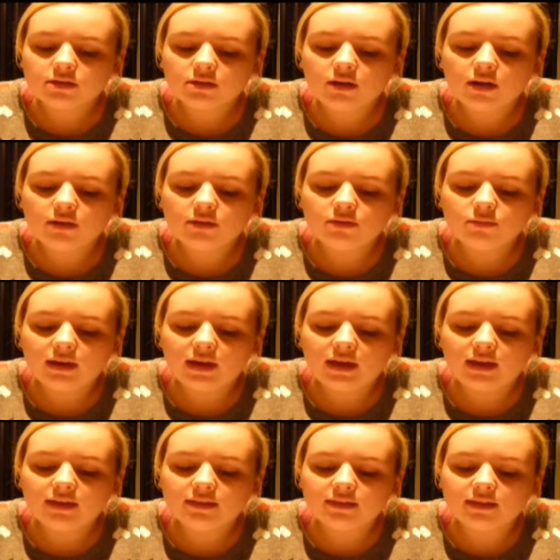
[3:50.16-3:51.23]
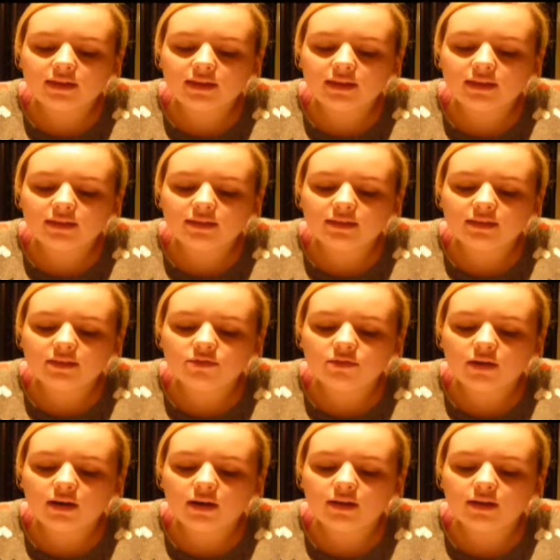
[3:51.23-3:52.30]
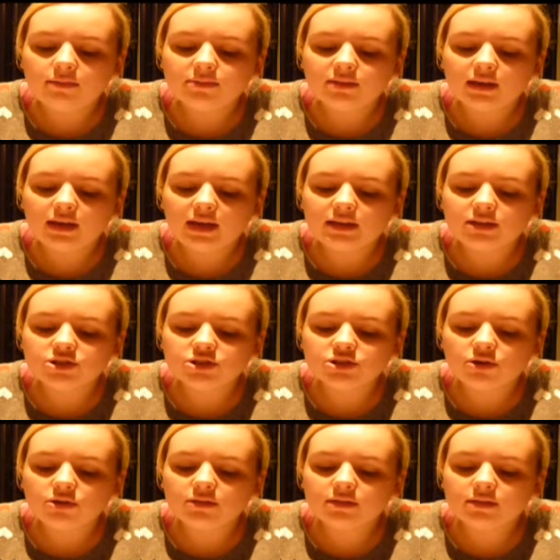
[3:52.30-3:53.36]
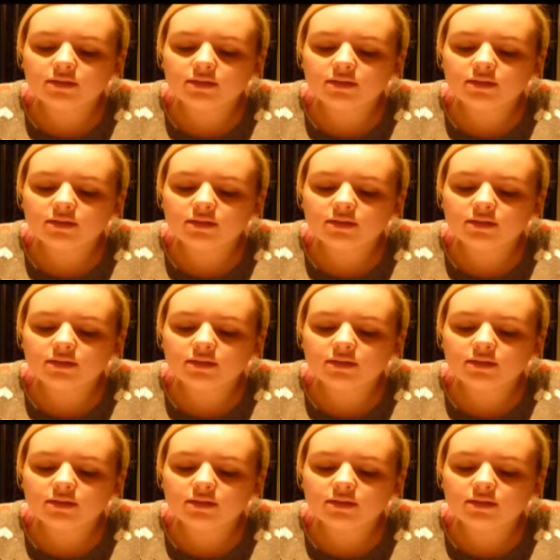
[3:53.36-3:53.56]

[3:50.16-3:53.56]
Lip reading: Cutaways is described a short